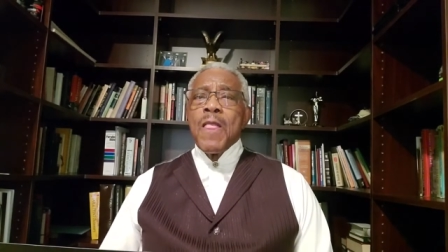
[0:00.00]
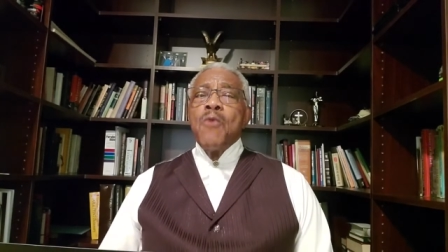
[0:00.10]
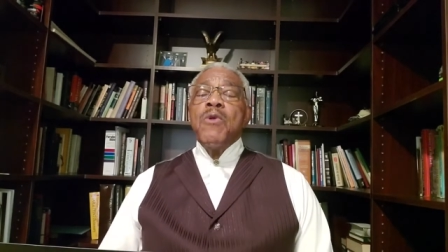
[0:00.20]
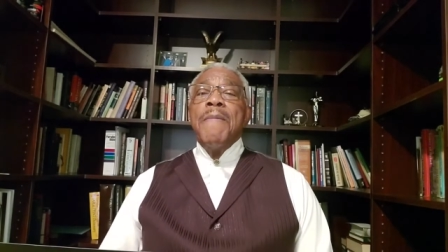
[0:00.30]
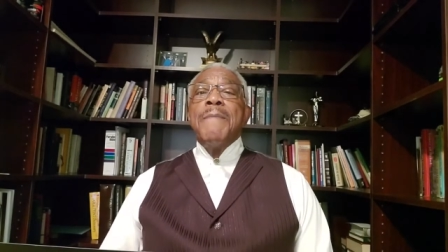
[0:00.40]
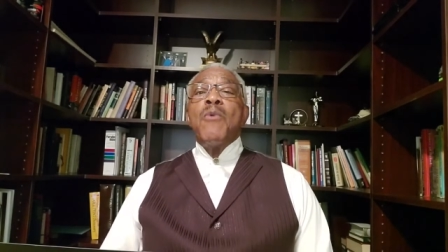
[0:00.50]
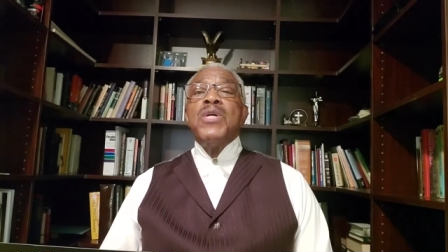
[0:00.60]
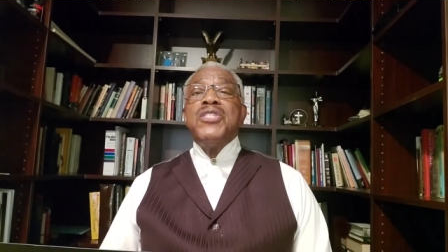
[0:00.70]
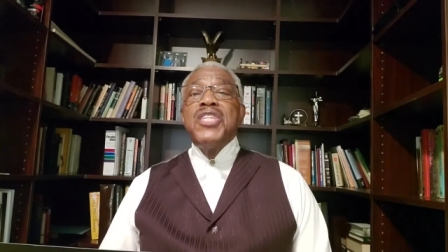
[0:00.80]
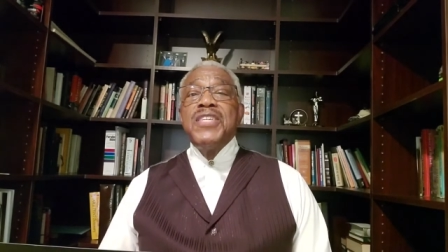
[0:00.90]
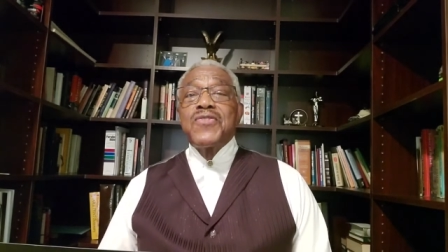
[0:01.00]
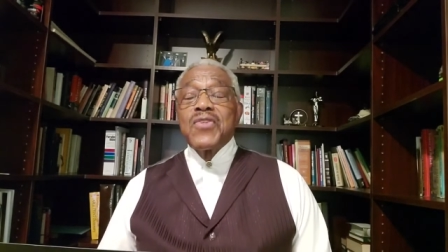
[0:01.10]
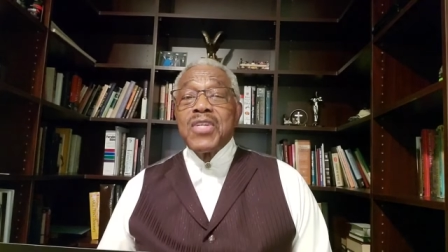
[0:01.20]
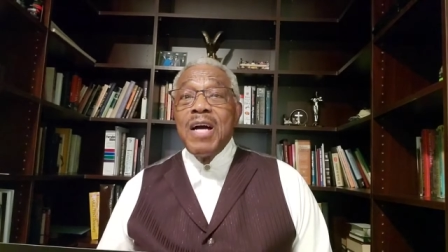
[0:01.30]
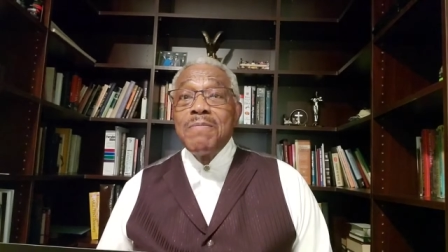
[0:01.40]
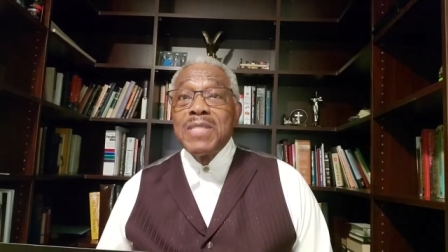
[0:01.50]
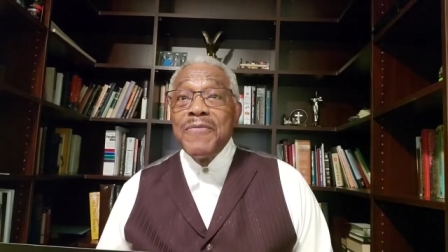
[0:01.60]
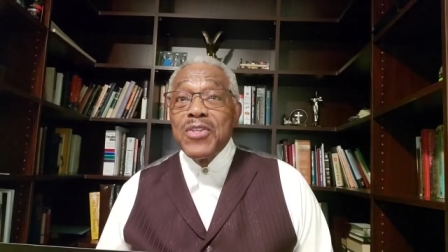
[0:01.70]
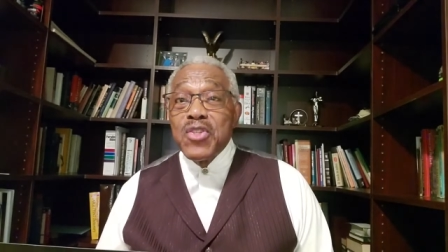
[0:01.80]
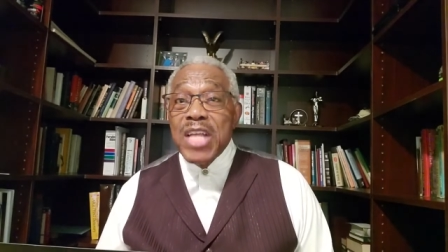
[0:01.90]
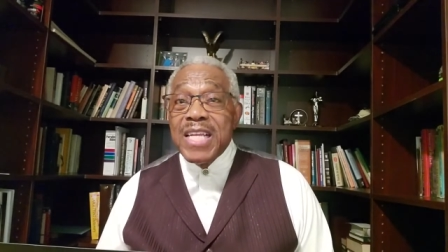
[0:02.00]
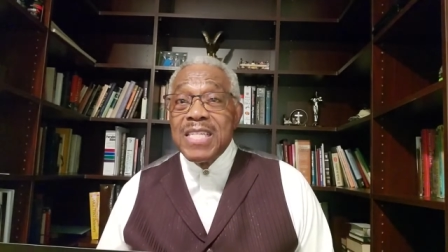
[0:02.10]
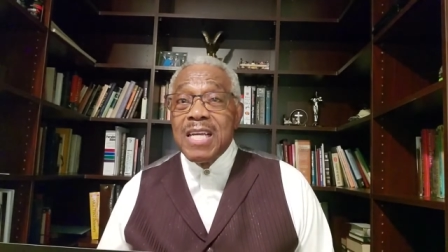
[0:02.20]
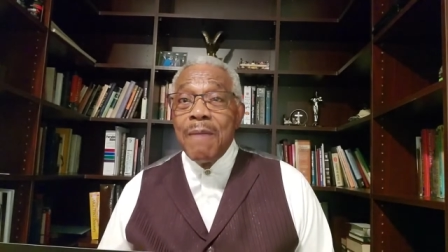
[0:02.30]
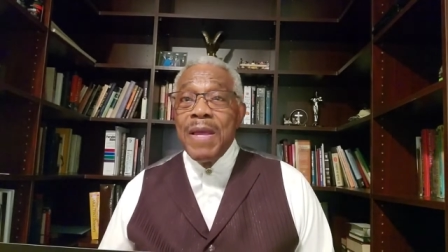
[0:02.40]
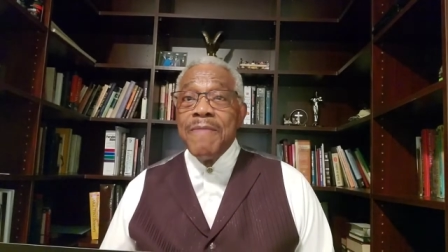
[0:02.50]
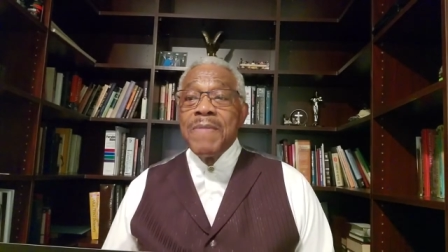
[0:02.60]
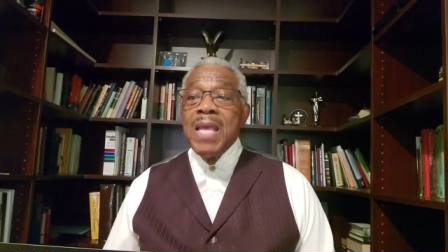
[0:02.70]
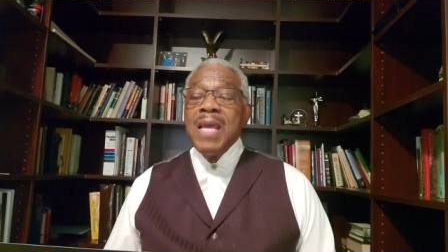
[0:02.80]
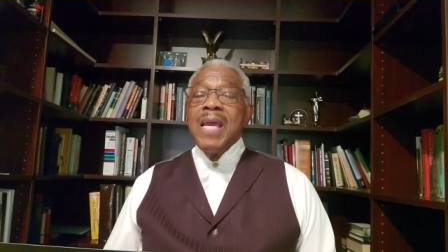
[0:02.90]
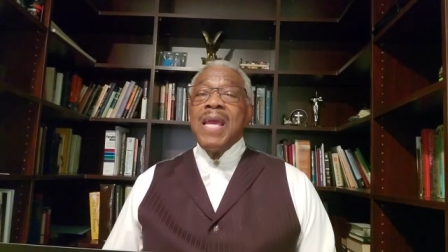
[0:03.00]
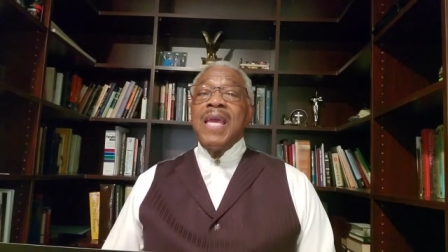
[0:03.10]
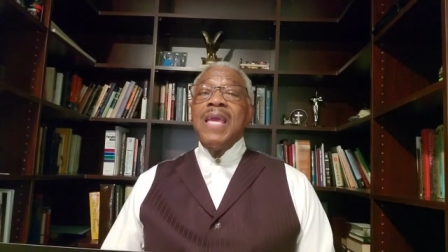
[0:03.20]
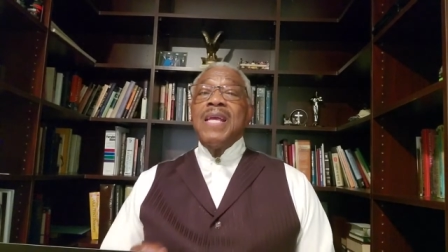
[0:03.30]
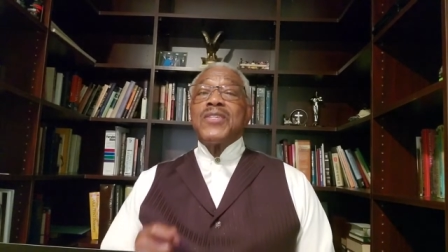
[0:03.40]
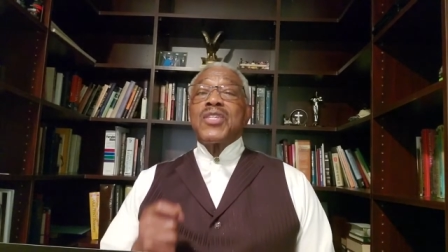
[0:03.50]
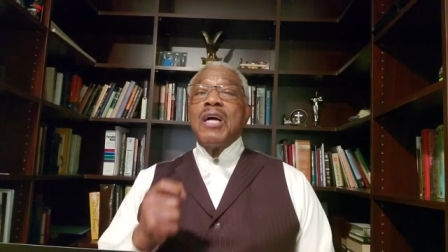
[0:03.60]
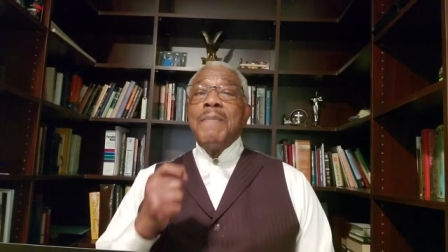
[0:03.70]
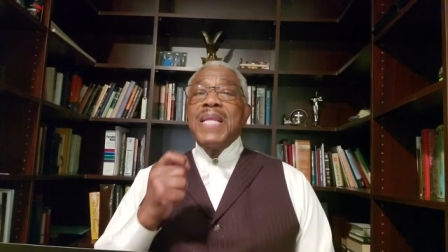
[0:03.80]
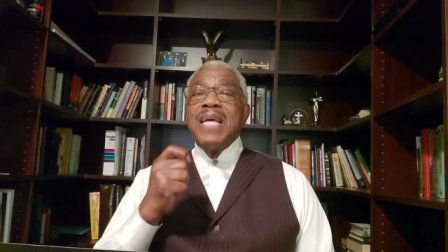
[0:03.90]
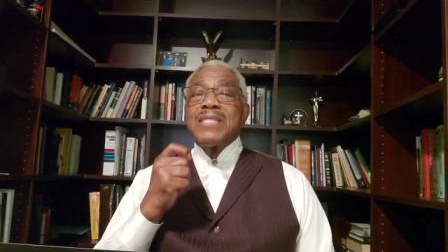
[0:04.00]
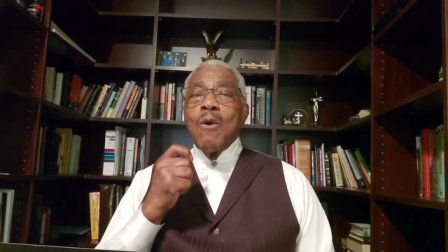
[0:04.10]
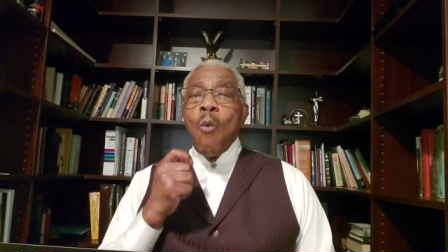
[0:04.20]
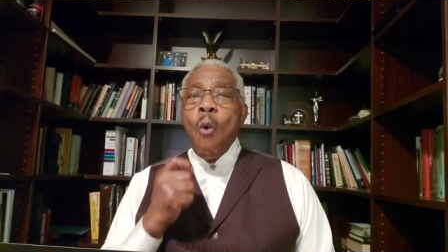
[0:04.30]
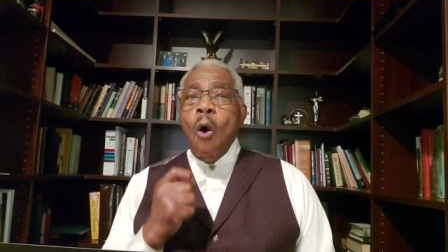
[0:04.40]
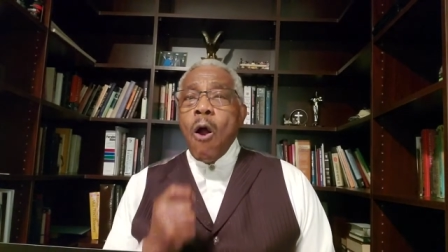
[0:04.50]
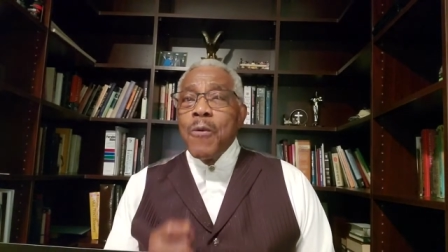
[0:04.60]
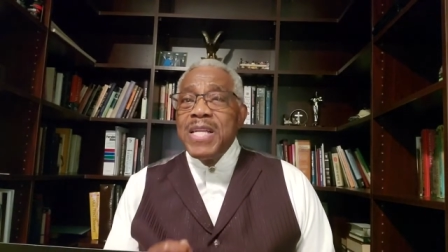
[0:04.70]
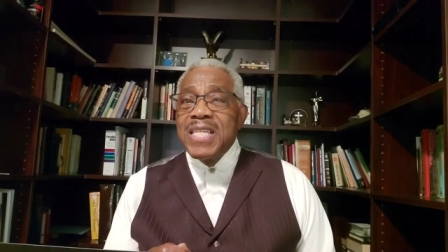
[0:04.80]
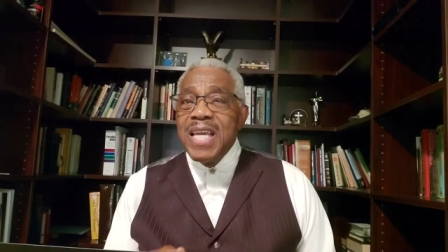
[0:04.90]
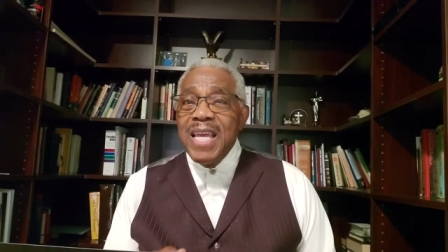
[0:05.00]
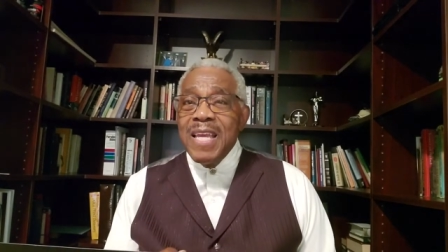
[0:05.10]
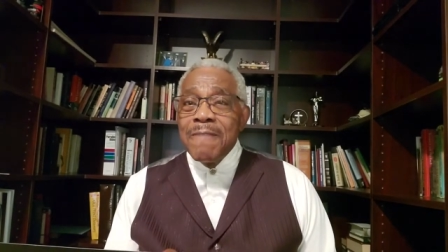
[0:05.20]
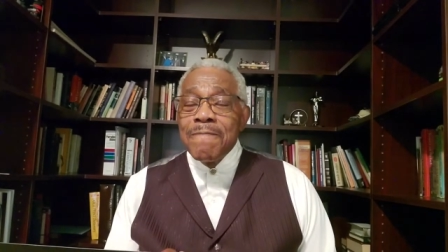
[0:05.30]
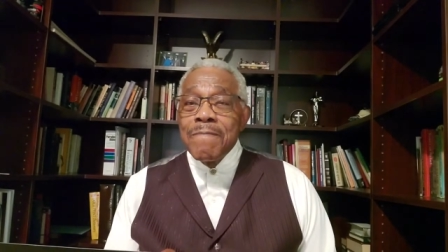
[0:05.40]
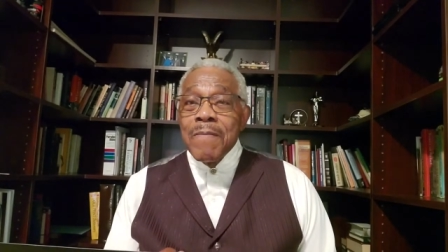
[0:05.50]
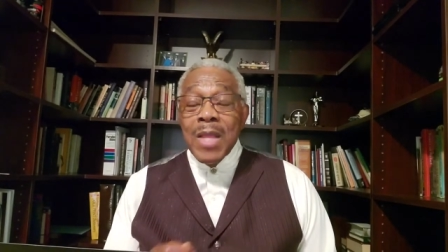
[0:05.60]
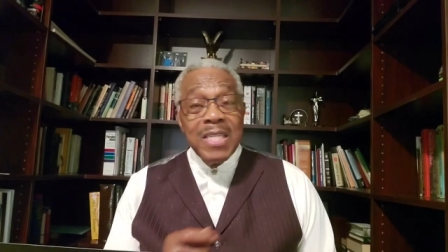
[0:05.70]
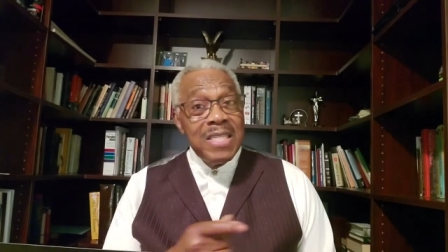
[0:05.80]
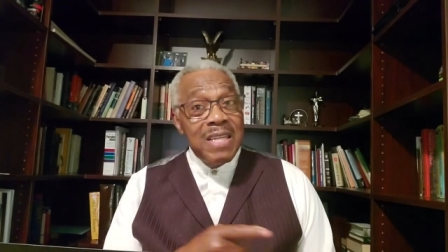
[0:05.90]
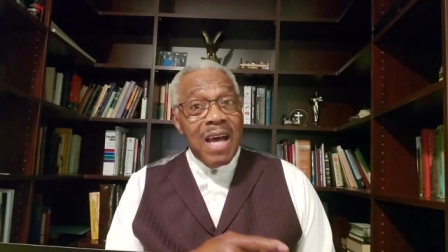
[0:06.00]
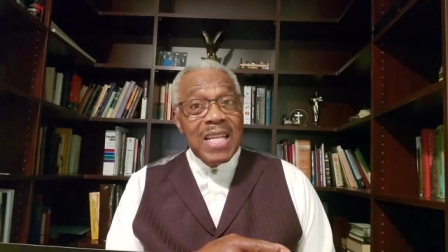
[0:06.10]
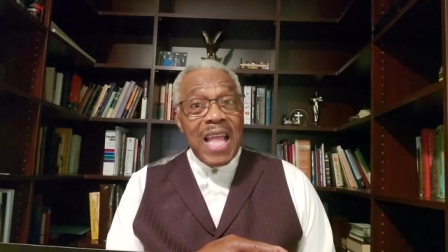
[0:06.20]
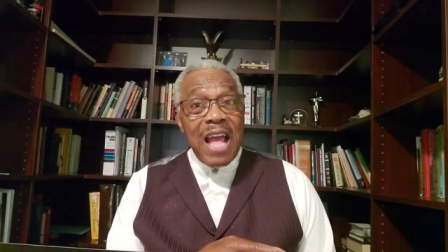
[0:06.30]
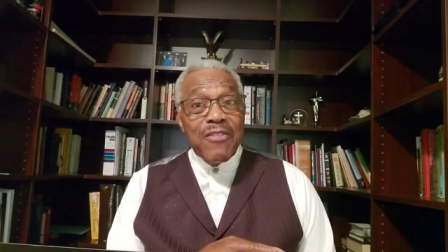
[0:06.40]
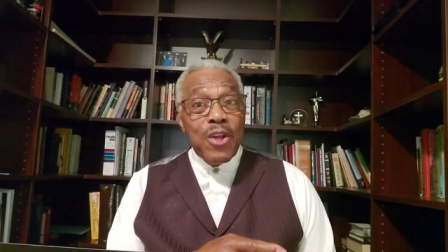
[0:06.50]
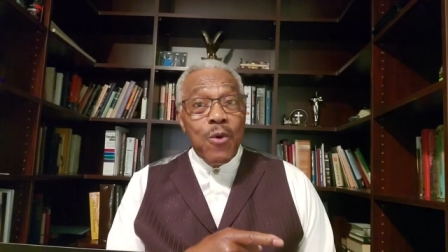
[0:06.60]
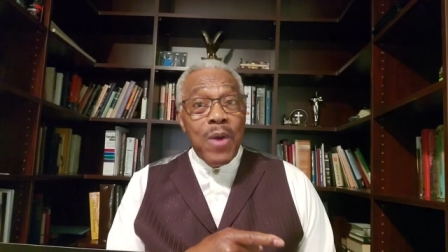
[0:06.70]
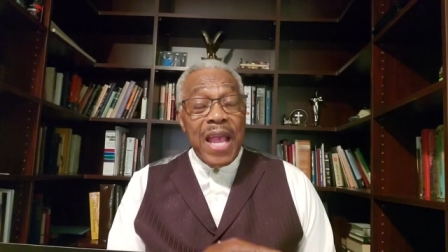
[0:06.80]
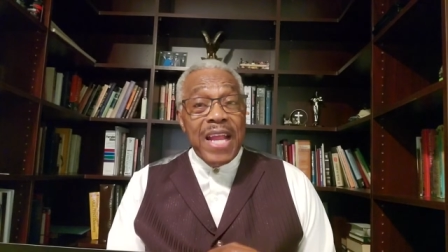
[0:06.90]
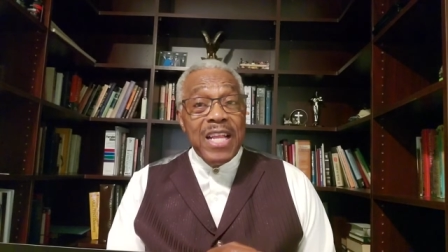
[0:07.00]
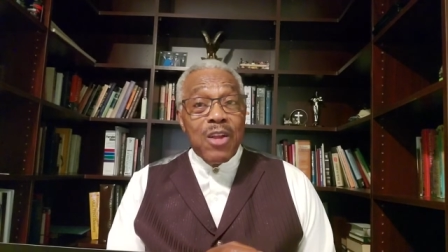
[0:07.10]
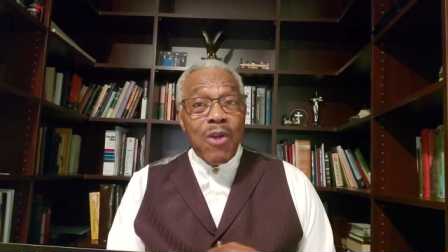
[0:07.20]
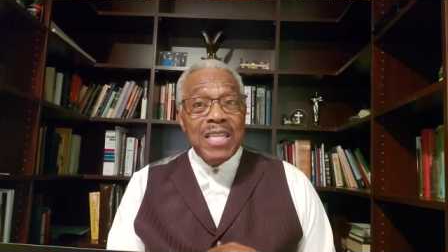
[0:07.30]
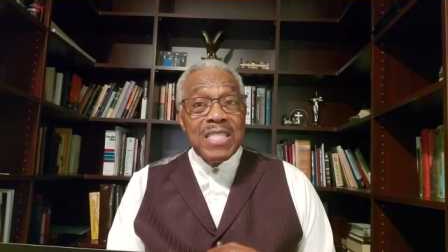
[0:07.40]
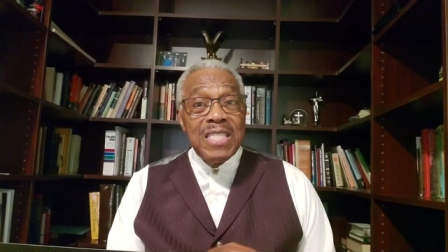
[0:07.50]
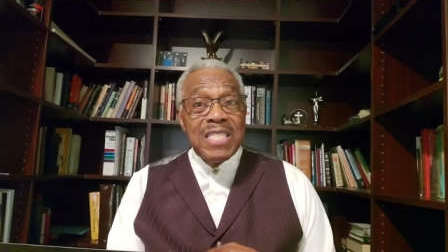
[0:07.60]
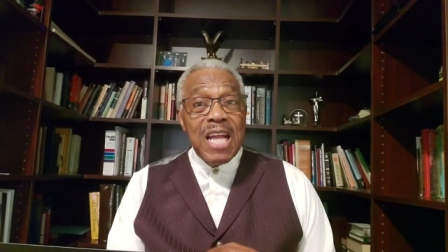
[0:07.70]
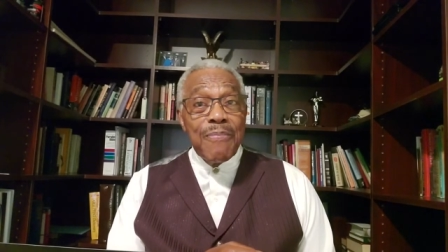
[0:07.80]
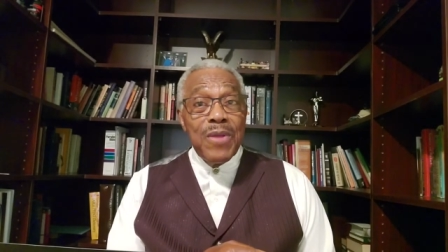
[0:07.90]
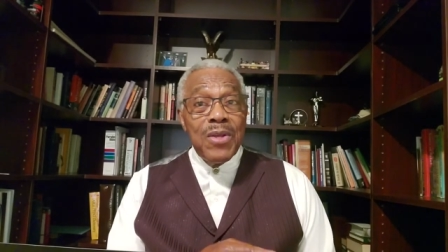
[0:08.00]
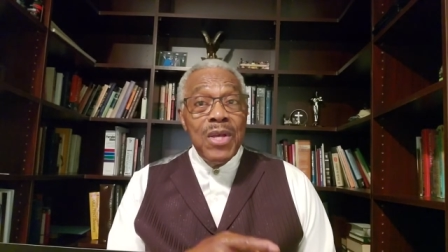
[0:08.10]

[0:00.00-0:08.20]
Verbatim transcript: Remember when Jesus comes in the second coming, he is coming as the warring king, not like that old Antichrist in chapter